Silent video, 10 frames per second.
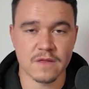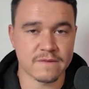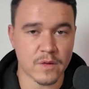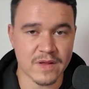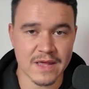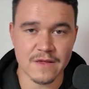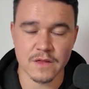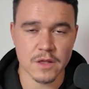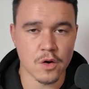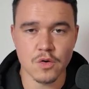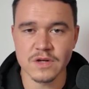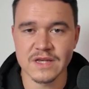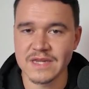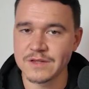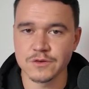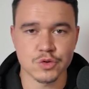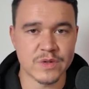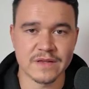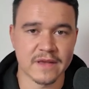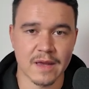It's very easy. You only need to
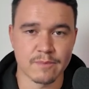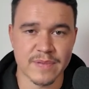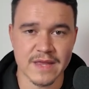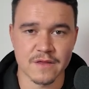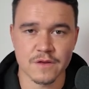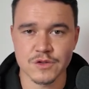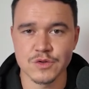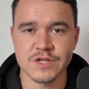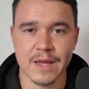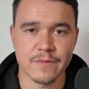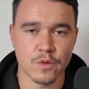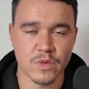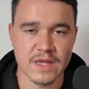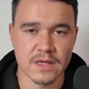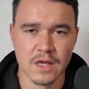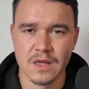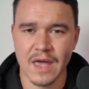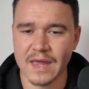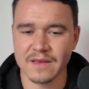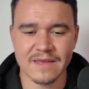tweak the campaigns 2 times a week
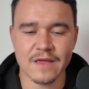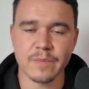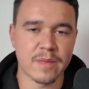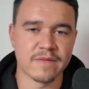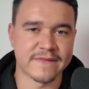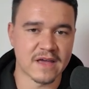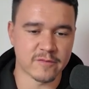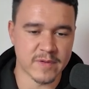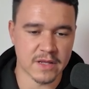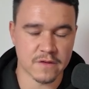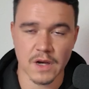and it takes maybe 5 minutes.